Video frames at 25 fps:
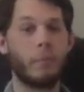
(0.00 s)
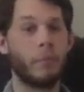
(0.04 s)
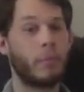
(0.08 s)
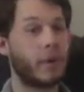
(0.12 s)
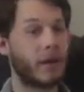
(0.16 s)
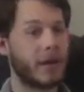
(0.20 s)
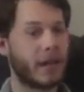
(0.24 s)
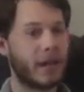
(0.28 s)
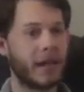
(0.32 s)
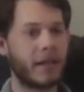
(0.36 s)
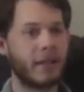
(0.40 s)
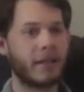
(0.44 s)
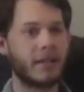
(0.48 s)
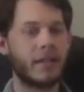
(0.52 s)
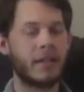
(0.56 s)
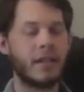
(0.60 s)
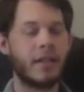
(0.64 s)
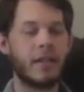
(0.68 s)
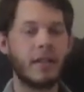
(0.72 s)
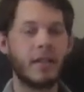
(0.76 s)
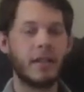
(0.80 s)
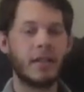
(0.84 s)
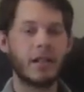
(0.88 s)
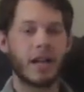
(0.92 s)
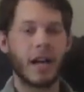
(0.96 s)
but
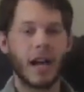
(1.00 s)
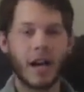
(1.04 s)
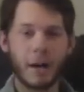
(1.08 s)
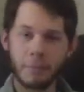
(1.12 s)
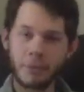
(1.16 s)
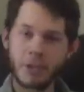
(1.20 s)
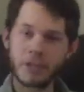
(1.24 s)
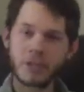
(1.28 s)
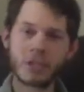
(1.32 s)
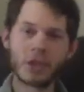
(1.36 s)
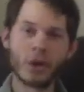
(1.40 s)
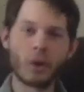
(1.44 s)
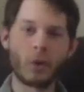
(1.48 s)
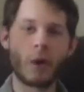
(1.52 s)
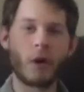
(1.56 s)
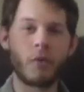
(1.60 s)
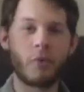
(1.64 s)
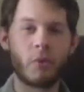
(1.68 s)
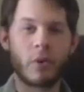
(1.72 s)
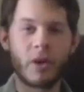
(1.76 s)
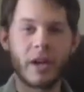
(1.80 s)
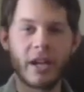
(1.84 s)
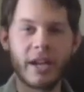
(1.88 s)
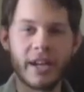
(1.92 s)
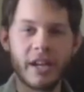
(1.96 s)
I'm just going
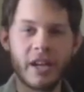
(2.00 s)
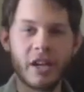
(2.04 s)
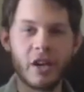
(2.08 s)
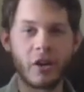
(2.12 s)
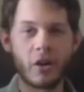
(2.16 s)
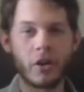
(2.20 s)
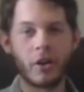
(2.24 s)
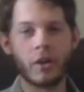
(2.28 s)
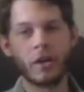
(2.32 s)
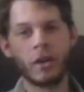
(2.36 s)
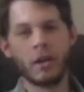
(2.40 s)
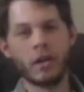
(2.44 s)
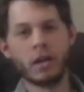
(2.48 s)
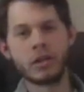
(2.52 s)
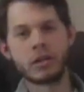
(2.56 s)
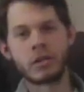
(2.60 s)
off what I hear.